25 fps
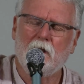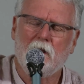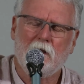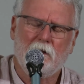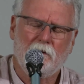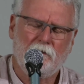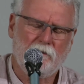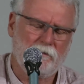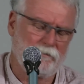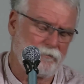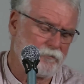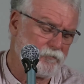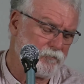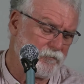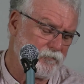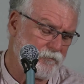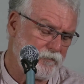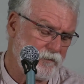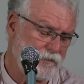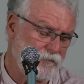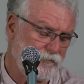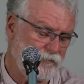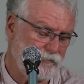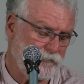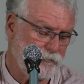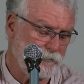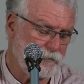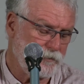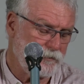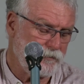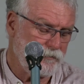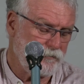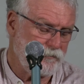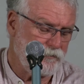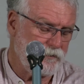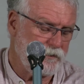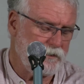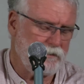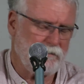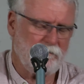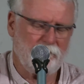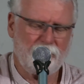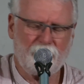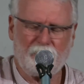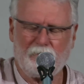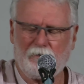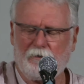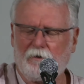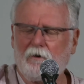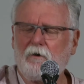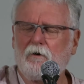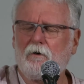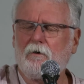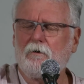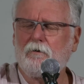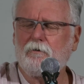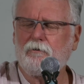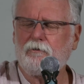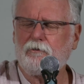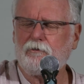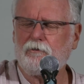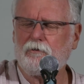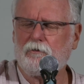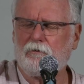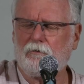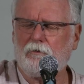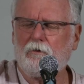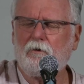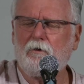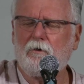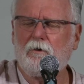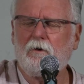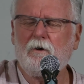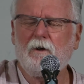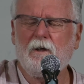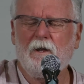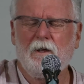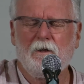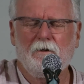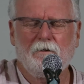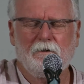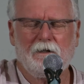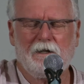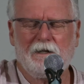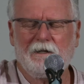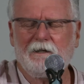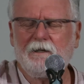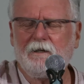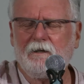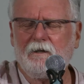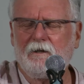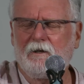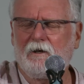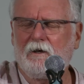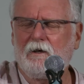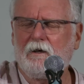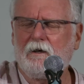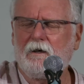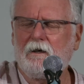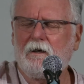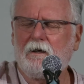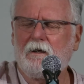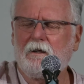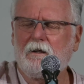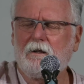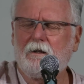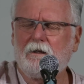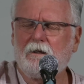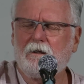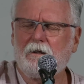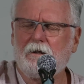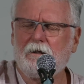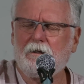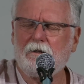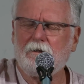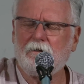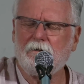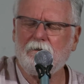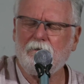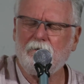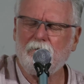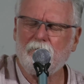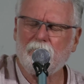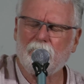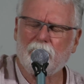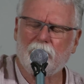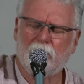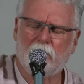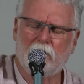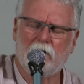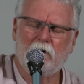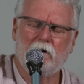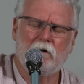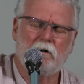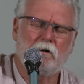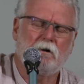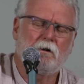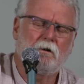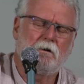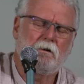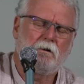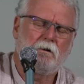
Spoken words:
Know this one thing for sure: Daniel, you are